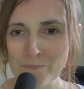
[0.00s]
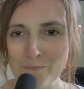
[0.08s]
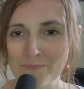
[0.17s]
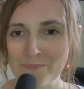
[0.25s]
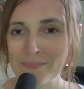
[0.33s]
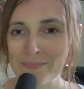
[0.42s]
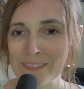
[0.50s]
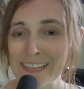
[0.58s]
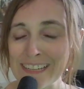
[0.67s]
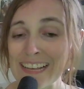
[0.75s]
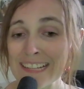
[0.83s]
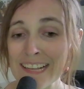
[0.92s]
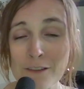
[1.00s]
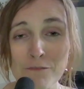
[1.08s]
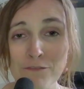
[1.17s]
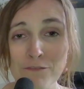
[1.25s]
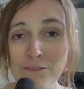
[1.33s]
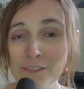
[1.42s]
That's like
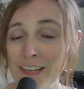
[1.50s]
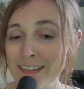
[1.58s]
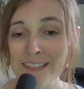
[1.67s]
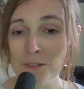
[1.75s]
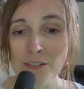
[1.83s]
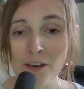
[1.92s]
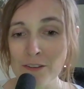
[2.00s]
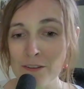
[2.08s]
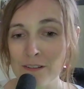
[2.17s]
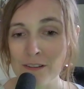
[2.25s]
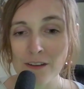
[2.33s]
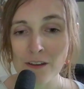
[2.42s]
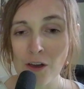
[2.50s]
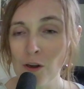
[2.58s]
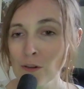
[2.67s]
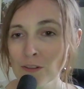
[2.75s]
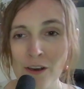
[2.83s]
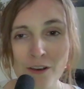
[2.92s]
flexing on another all
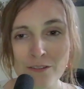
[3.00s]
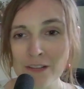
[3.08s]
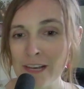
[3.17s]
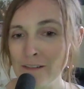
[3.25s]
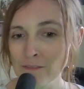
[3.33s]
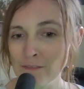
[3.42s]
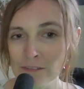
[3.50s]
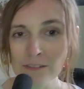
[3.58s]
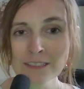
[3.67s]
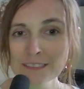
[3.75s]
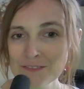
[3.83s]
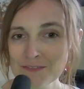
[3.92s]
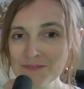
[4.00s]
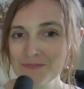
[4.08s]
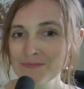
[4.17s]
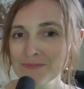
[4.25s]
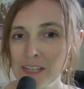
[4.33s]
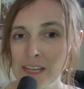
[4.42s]
other level.
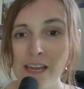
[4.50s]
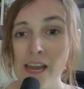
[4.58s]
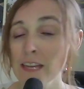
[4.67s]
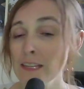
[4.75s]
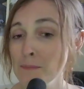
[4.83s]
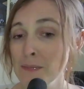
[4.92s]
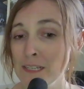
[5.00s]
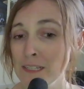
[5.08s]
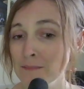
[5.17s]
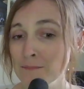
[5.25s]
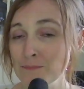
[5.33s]
And I mean,